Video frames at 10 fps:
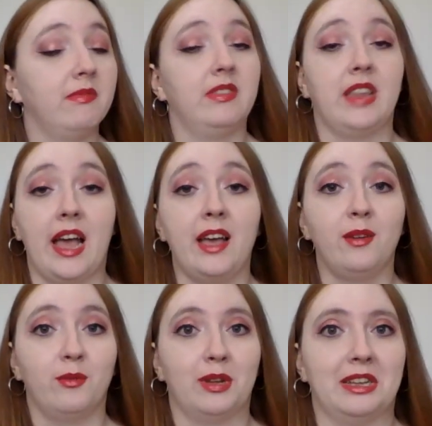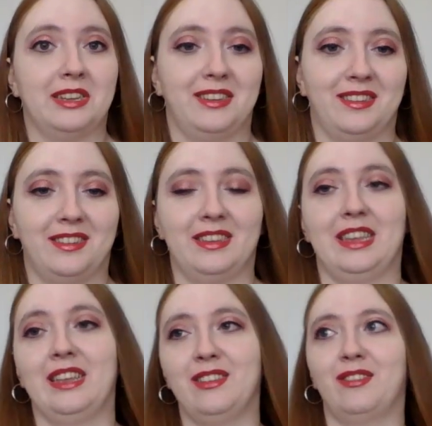that was
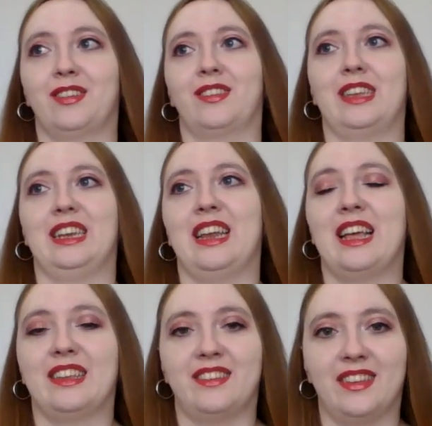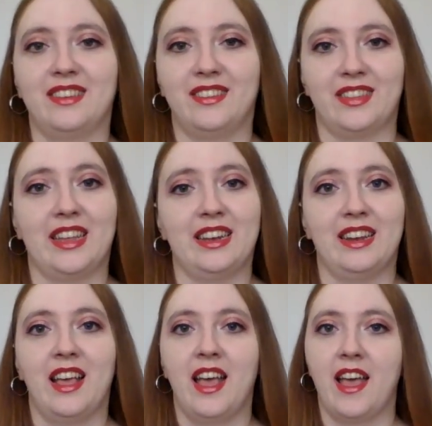interesting. And since then,
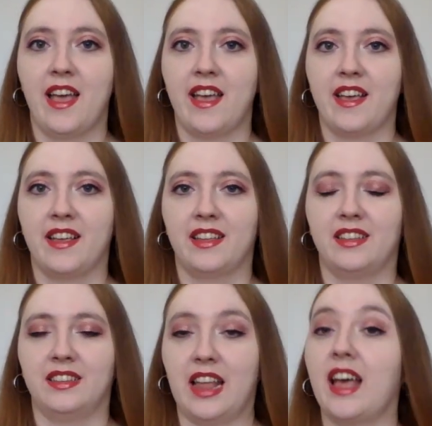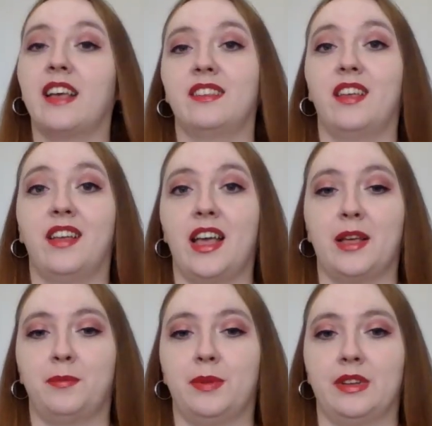that has not
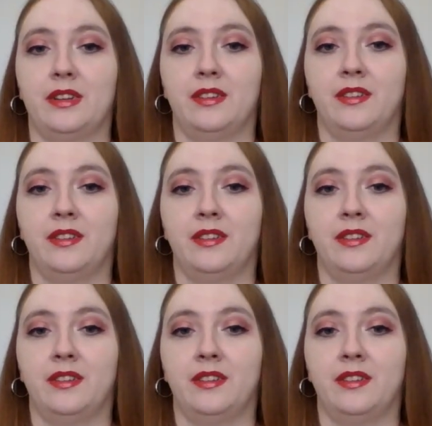happened.